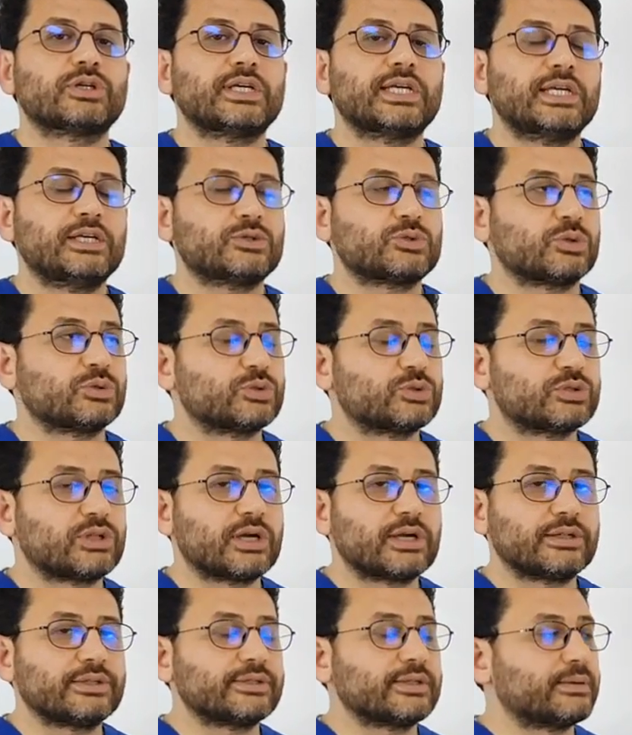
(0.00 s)
very good
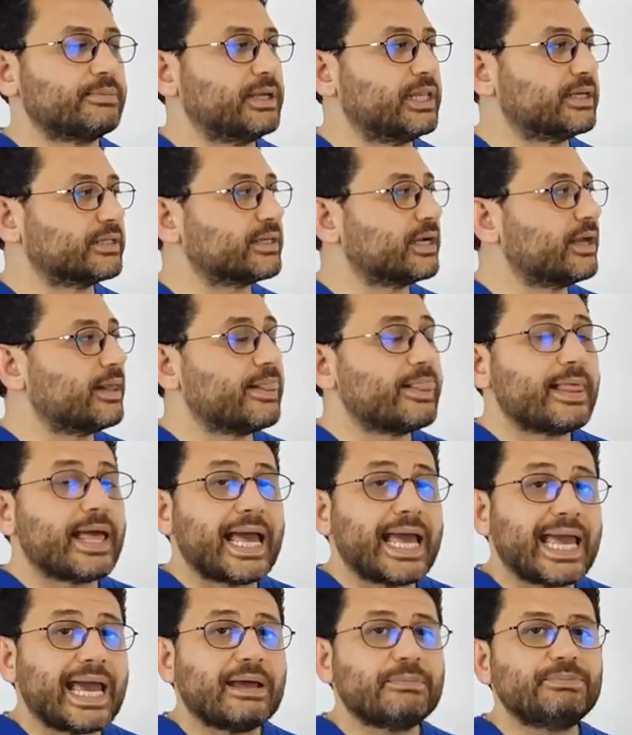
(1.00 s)
results can be obtained.